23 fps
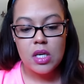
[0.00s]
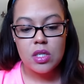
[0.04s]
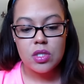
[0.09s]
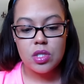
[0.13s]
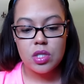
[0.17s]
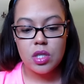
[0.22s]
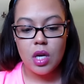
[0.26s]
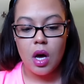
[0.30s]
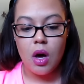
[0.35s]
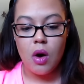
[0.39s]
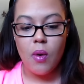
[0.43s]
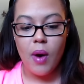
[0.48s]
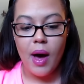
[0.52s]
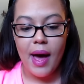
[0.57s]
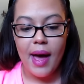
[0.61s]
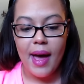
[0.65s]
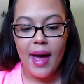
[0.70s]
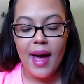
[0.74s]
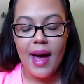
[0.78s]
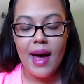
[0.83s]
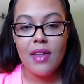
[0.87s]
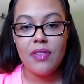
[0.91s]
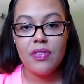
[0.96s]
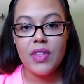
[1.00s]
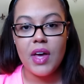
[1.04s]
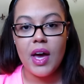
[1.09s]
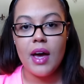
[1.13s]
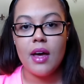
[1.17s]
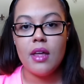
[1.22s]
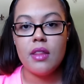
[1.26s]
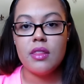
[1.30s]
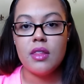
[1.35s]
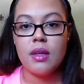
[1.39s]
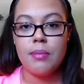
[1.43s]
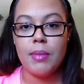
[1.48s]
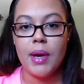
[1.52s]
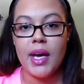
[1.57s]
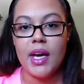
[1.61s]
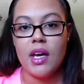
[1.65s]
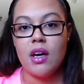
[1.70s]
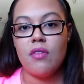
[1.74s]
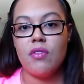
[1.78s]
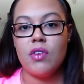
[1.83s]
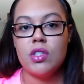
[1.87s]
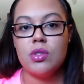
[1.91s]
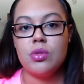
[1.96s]
So I had that and then my
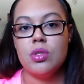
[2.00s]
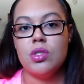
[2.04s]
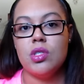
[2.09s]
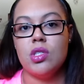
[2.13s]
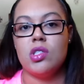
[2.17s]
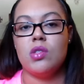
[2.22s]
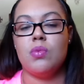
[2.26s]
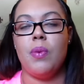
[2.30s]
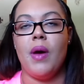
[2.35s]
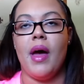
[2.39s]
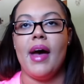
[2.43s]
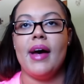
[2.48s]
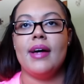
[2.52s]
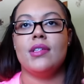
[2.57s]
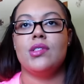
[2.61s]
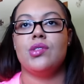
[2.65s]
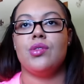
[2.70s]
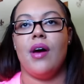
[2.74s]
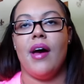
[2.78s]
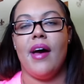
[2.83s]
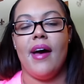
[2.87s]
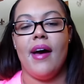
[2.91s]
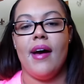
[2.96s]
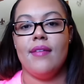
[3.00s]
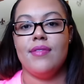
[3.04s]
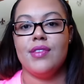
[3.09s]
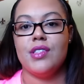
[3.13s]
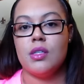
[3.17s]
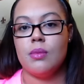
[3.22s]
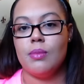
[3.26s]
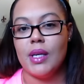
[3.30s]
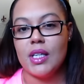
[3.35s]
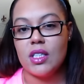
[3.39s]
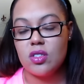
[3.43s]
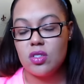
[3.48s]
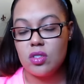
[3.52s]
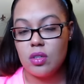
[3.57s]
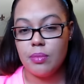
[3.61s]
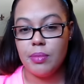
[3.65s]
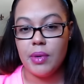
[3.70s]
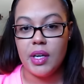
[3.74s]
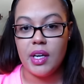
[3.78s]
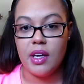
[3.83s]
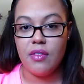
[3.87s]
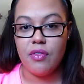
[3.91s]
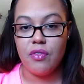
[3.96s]
anniversary just passed so I have some extra
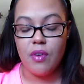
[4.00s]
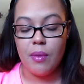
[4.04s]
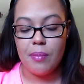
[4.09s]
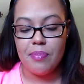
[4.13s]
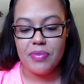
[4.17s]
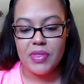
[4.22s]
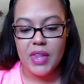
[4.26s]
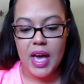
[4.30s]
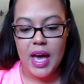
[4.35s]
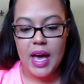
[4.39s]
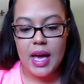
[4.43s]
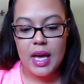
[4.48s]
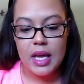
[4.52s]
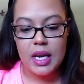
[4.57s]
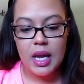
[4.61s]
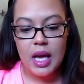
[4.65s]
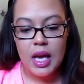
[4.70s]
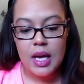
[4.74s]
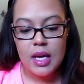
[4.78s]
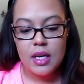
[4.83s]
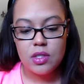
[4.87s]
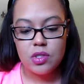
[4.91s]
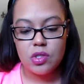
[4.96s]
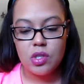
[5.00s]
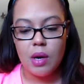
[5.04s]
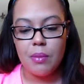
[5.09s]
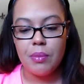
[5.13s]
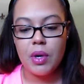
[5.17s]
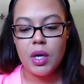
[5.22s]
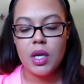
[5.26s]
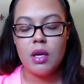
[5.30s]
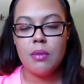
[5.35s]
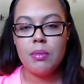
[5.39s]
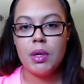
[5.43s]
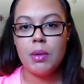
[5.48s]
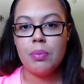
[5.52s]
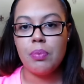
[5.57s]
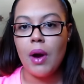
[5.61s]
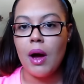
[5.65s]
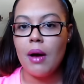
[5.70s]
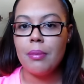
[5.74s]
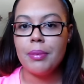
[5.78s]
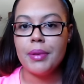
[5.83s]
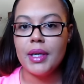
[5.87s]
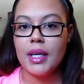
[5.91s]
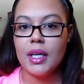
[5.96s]
money from that. So I'm going to be
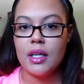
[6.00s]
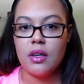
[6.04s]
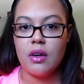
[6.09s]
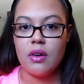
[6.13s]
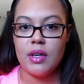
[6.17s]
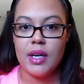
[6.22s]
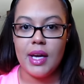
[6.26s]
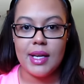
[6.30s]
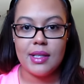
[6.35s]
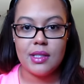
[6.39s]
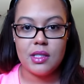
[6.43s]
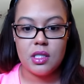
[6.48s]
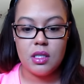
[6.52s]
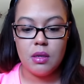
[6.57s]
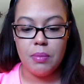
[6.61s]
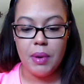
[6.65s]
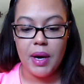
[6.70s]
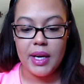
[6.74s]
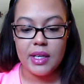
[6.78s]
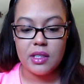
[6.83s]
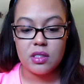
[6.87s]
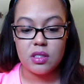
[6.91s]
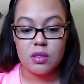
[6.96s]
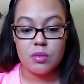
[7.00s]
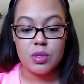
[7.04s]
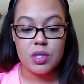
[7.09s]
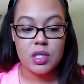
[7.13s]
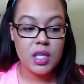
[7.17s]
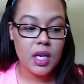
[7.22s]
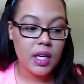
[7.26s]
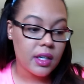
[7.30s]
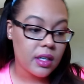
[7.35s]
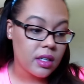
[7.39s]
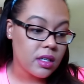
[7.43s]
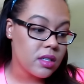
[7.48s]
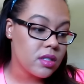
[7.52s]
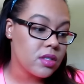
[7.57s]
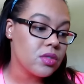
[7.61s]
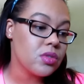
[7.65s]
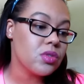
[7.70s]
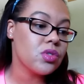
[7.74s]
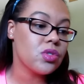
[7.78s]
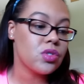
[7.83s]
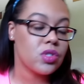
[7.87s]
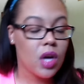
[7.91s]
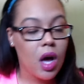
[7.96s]
probably getting on Etsy buying some
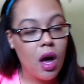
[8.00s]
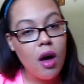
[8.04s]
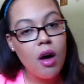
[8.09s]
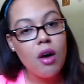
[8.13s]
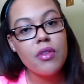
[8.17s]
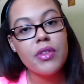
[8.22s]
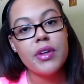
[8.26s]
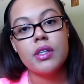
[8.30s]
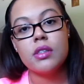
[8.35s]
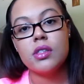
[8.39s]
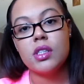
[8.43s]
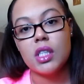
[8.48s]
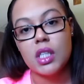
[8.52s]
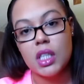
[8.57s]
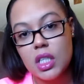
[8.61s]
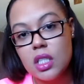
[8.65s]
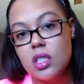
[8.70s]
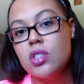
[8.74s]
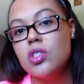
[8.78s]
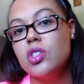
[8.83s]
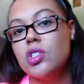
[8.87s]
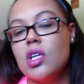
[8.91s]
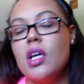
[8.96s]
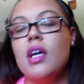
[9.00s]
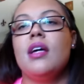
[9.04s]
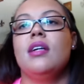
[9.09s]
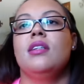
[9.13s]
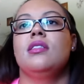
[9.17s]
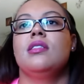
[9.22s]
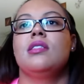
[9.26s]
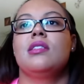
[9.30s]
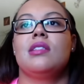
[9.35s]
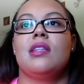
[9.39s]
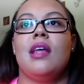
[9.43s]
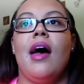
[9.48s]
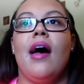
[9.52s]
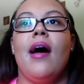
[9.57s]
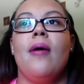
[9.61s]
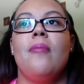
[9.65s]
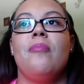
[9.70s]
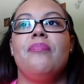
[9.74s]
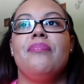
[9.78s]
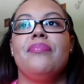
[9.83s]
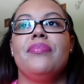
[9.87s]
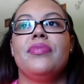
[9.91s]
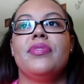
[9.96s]
stickers. So there's a good chance
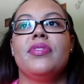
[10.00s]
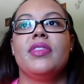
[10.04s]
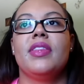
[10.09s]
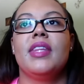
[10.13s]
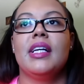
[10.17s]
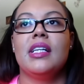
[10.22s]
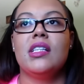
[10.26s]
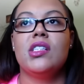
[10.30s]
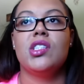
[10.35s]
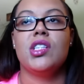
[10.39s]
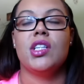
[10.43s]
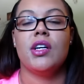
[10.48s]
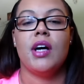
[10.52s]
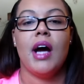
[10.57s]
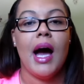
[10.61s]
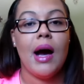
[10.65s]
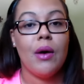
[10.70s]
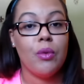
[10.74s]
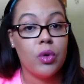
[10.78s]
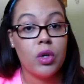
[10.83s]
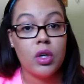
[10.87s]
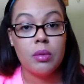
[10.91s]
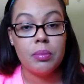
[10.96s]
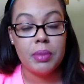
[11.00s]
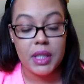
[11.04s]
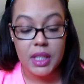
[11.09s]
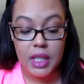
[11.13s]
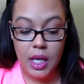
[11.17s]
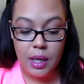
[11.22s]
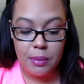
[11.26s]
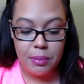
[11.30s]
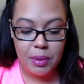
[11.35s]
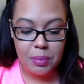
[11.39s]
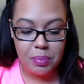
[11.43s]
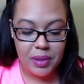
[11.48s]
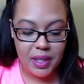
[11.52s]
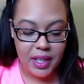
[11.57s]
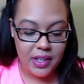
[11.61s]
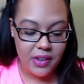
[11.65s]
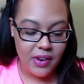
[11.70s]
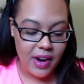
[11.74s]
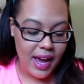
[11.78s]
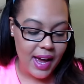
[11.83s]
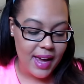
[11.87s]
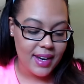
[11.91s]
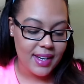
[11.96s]
that this year I will become a
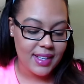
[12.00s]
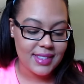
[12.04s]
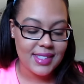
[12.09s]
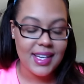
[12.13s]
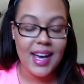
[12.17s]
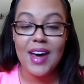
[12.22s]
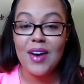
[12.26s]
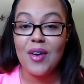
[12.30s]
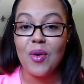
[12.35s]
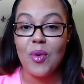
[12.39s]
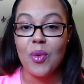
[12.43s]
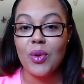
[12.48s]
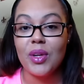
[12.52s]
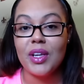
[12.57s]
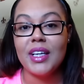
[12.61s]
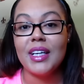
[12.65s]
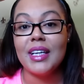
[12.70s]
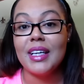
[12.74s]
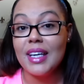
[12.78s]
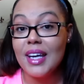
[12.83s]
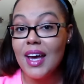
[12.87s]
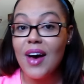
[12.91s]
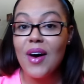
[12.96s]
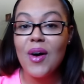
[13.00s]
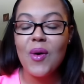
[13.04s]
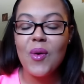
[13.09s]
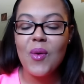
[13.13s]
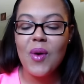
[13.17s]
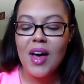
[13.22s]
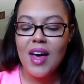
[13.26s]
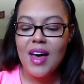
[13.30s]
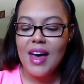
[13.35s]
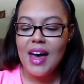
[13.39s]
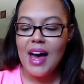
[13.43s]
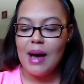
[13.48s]
planner addict. I don't really know.